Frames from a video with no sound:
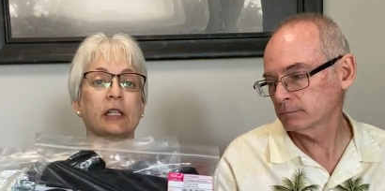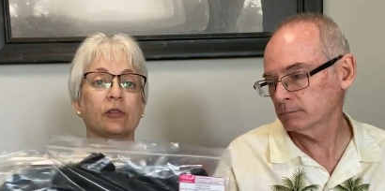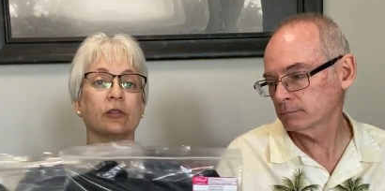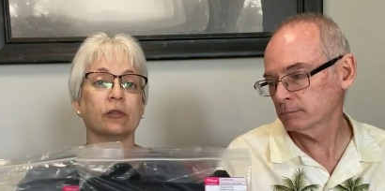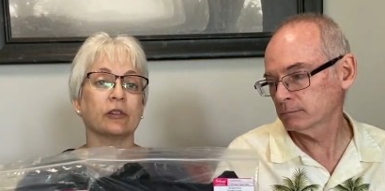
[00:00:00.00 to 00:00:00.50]

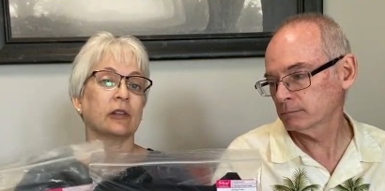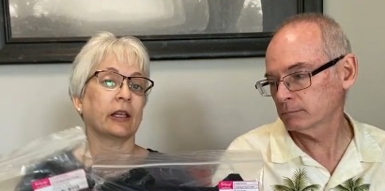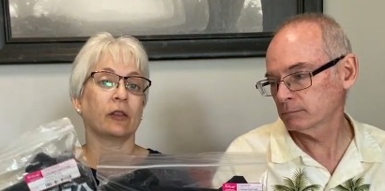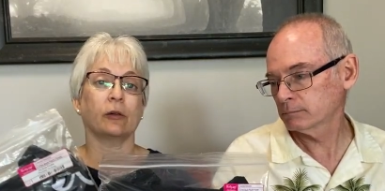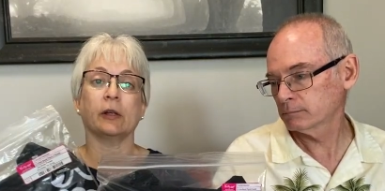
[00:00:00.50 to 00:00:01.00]
Speaker 1: each so it's
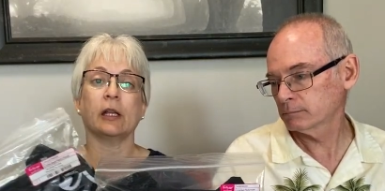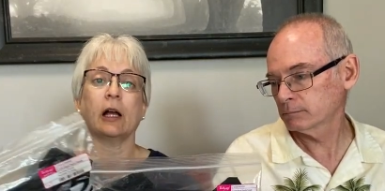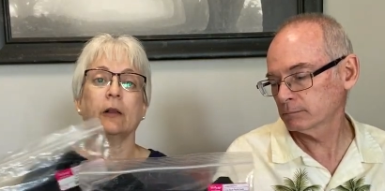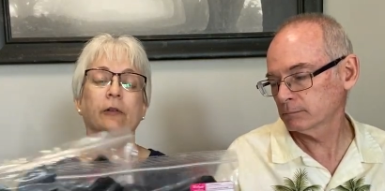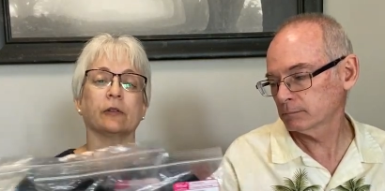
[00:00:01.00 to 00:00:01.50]
like
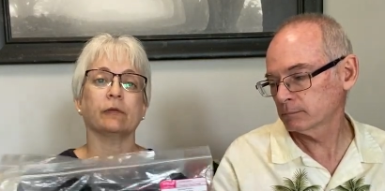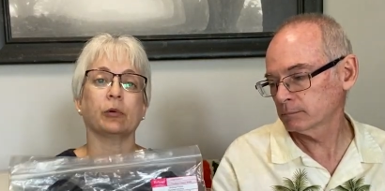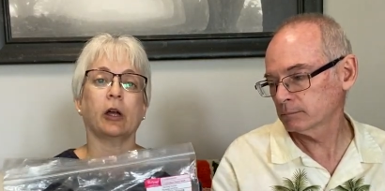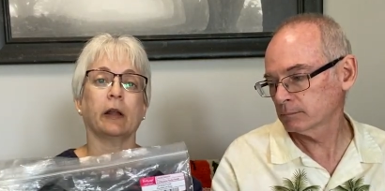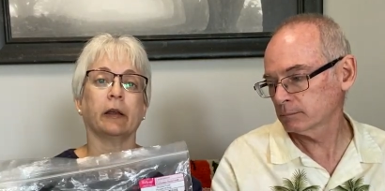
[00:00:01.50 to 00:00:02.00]
$30
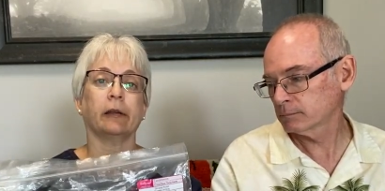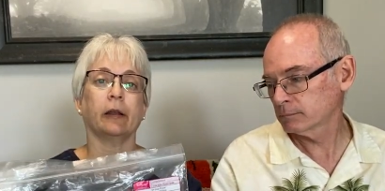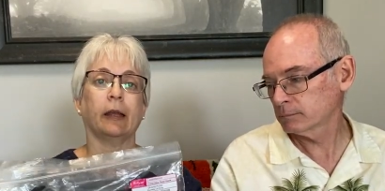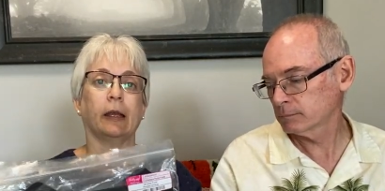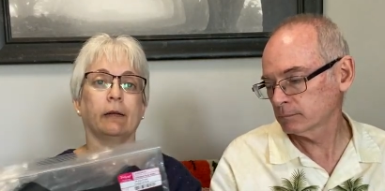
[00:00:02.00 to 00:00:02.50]
of
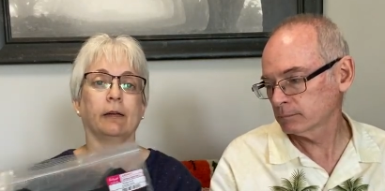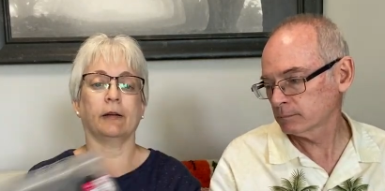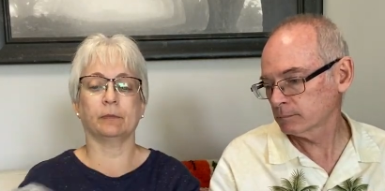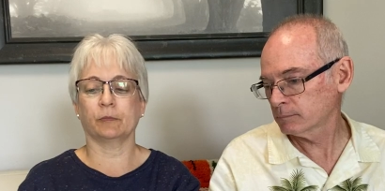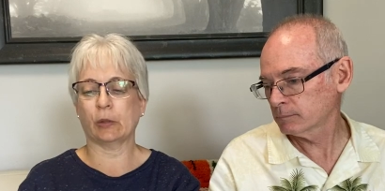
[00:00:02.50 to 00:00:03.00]
product and
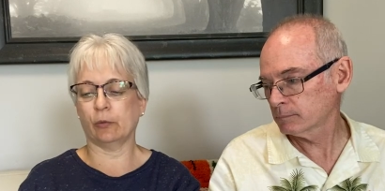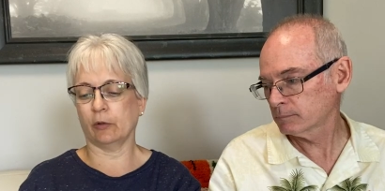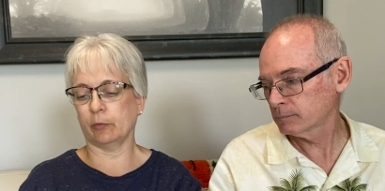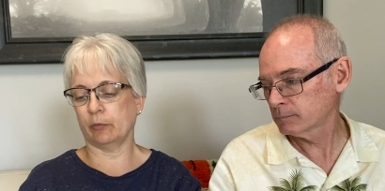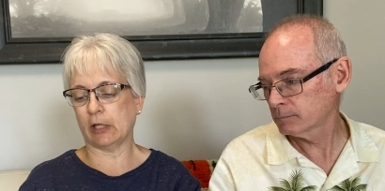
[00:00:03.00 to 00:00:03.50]
um,
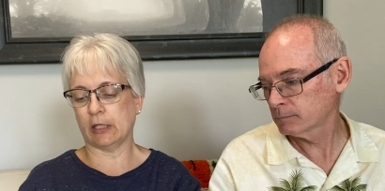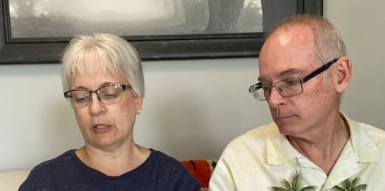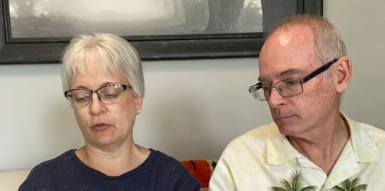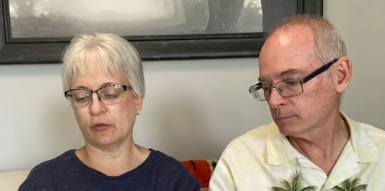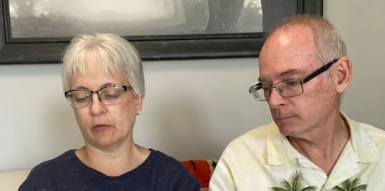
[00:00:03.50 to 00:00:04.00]
we're
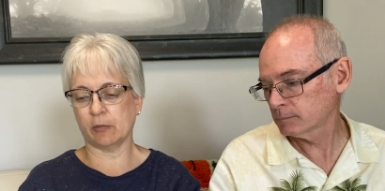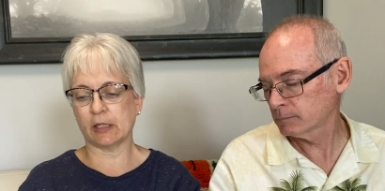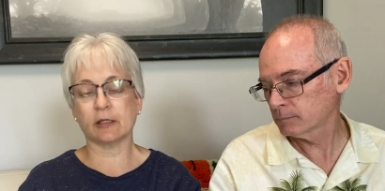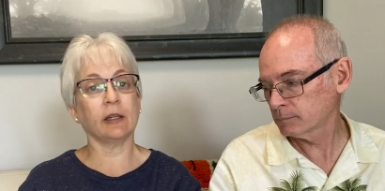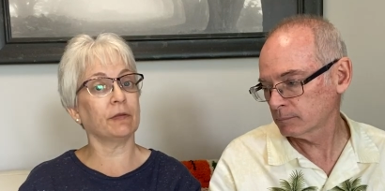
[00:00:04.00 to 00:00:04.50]
planning on using
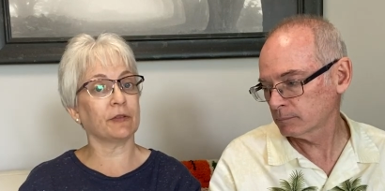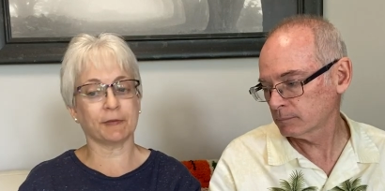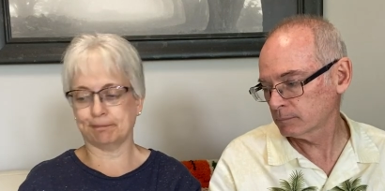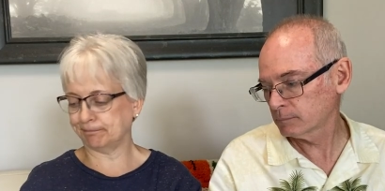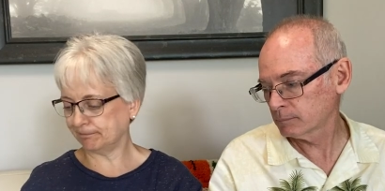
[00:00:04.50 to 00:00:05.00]
them as
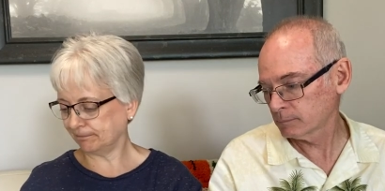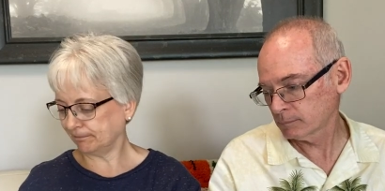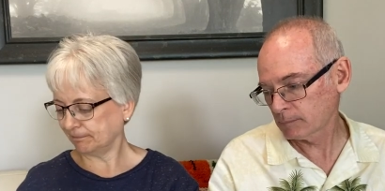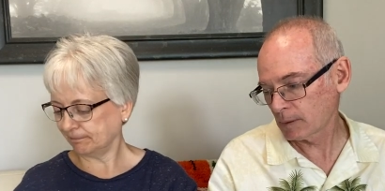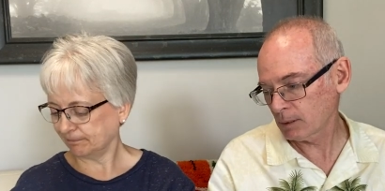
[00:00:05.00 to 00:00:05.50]
gifts
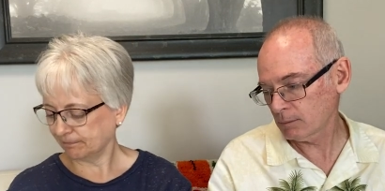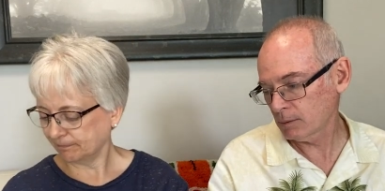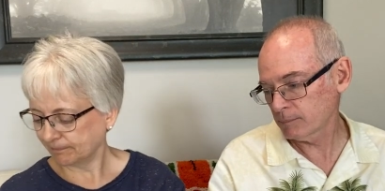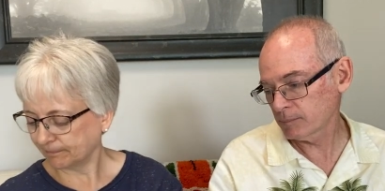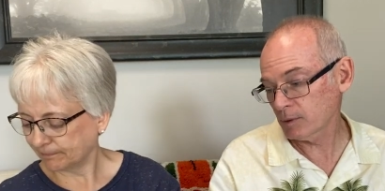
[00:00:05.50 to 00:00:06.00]

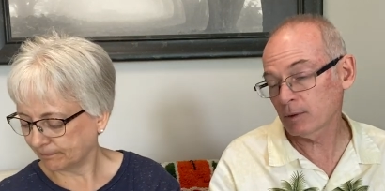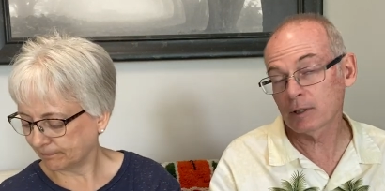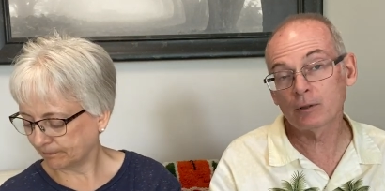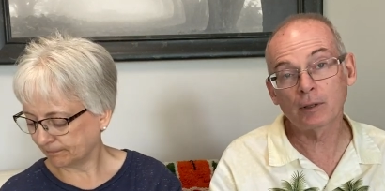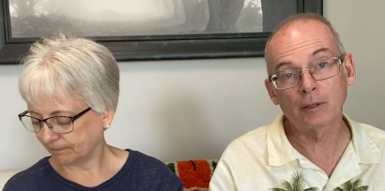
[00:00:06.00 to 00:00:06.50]
Speaker 2: cool so
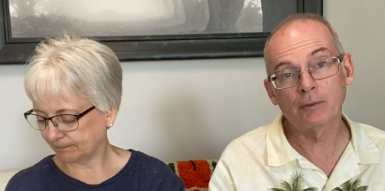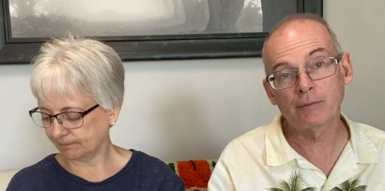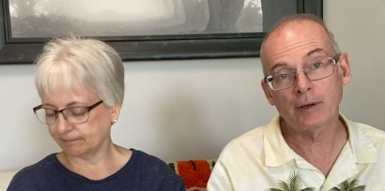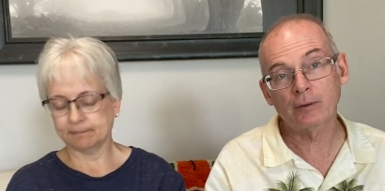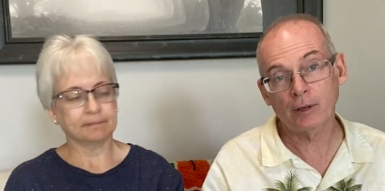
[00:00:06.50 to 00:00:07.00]
literally
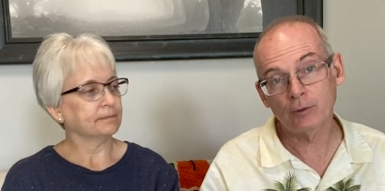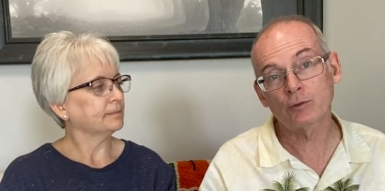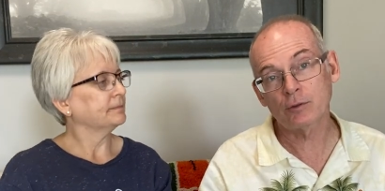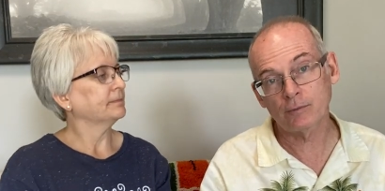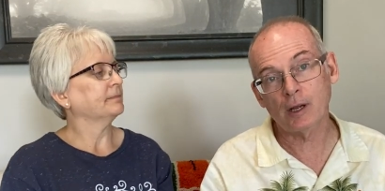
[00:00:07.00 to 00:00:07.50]
we found
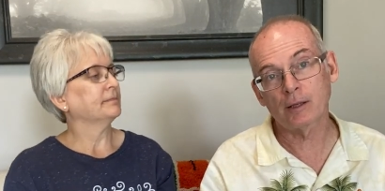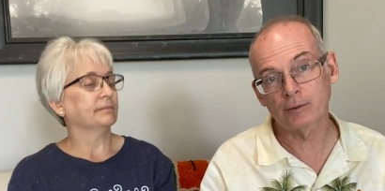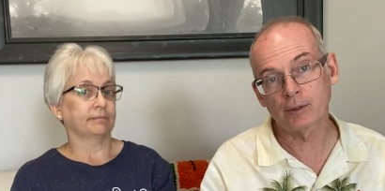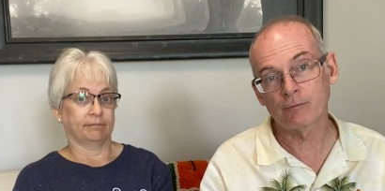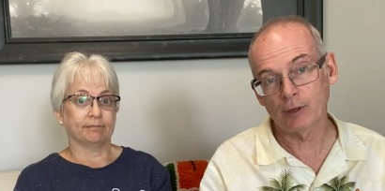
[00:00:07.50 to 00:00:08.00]
hundreds of
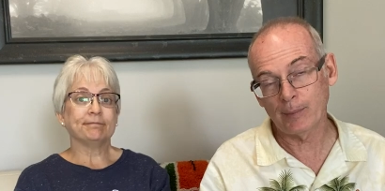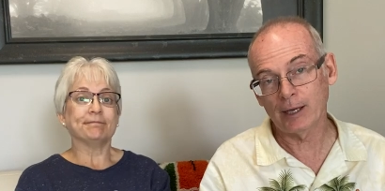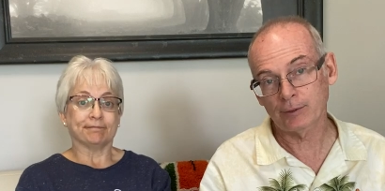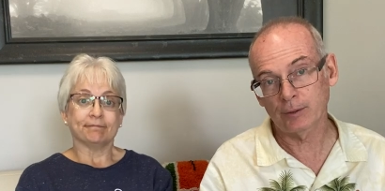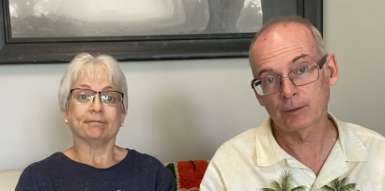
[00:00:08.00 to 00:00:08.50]
dollars in free
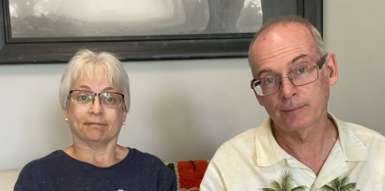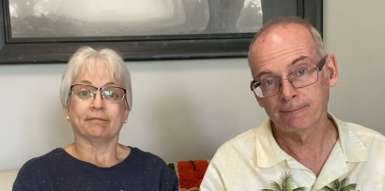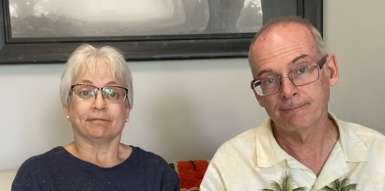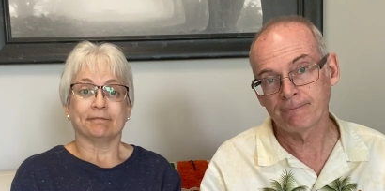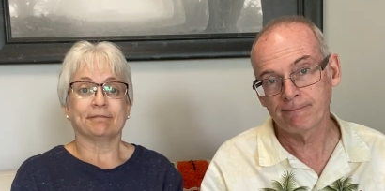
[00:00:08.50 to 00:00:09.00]
boxes
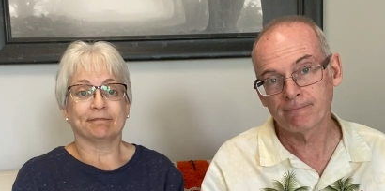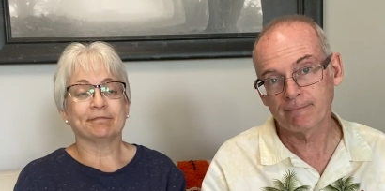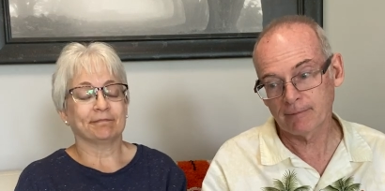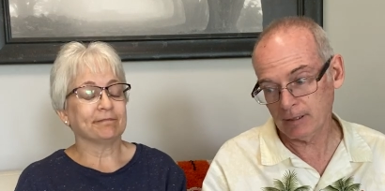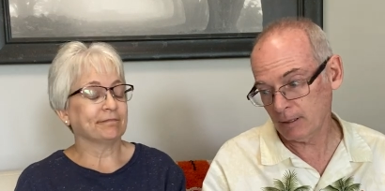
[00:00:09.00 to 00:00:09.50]
mm
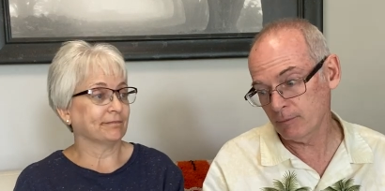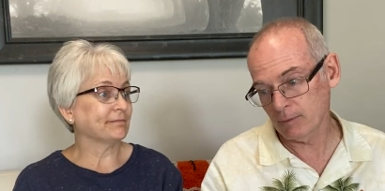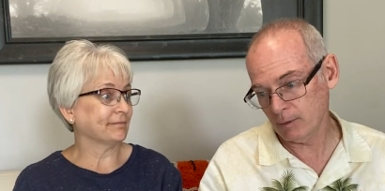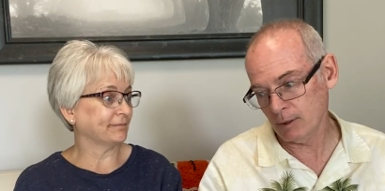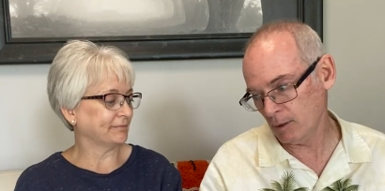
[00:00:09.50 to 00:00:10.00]
-hmm.
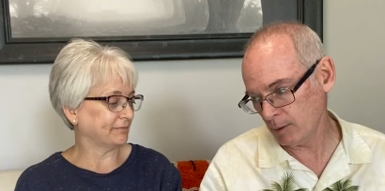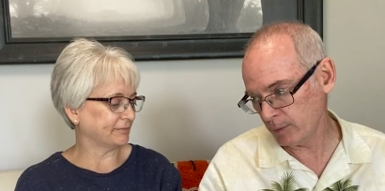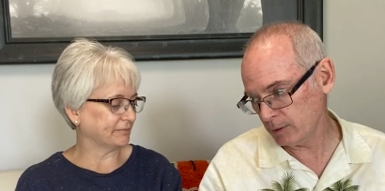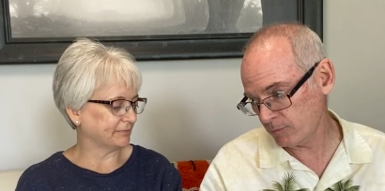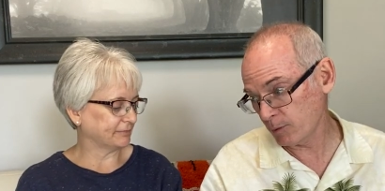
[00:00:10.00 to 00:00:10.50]
even you know I
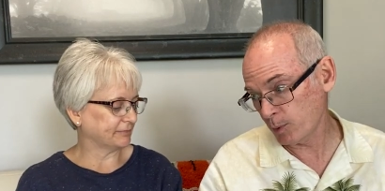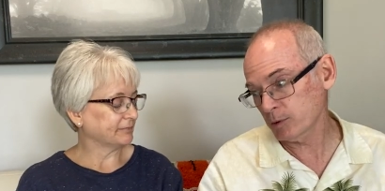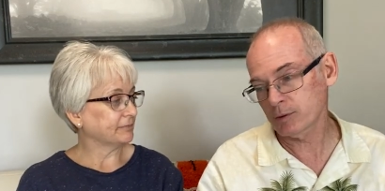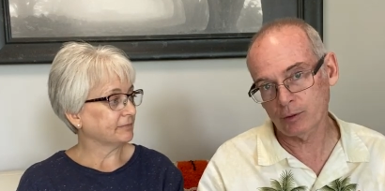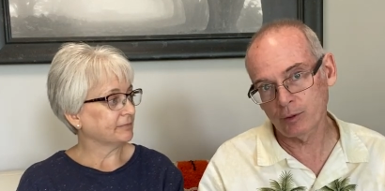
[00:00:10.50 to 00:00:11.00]
mean for
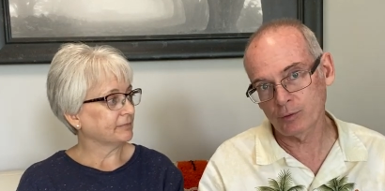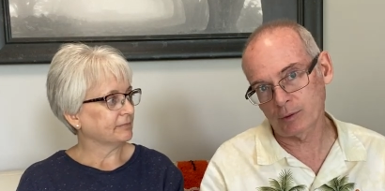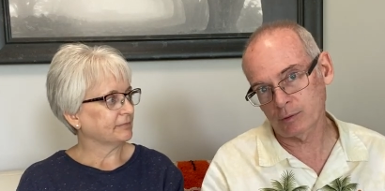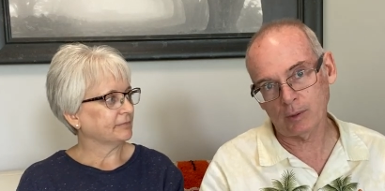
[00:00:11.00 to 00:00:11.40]
personal use as